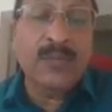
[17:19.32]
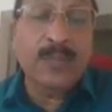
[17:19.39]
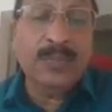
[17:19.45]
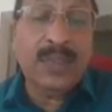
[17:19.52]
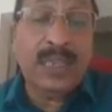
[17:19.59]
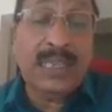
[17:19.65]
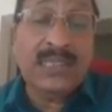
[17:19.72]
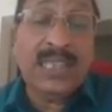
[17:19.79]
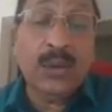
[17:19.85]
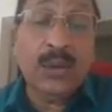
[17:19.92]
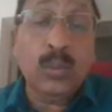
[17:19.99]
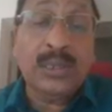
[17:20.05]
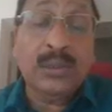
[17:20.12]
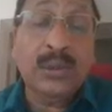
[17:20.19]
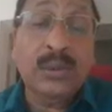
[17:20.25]
is
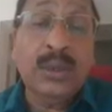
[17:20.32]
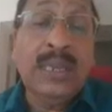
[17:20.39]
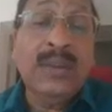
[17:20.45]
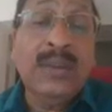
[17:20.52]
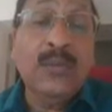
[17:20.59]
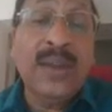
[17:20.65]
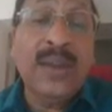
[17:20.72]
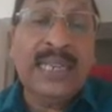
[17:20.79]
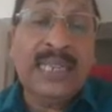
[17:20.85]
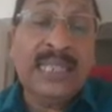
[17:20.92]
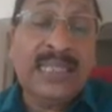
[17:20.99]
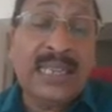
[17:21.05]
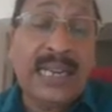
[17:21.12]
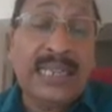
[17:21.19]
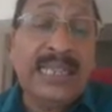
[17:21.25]
equal to, when it is
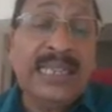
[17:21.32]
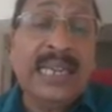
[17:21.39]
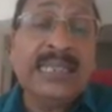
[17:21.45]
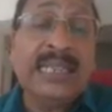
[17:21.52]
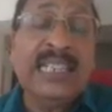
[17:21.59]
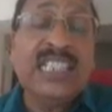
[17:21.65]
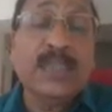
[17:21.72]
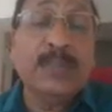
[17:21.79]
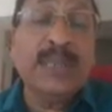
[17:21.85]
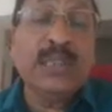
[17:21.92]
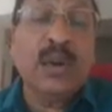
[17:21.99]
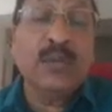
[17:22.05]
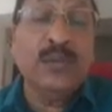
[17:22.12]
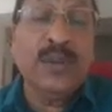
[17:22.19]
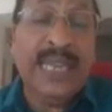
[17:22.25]
running at a speed
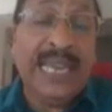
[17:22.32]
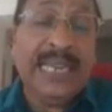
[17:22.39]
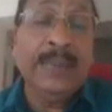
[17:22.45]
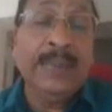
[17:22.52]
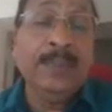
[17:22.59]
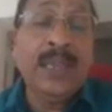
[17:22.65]
of n,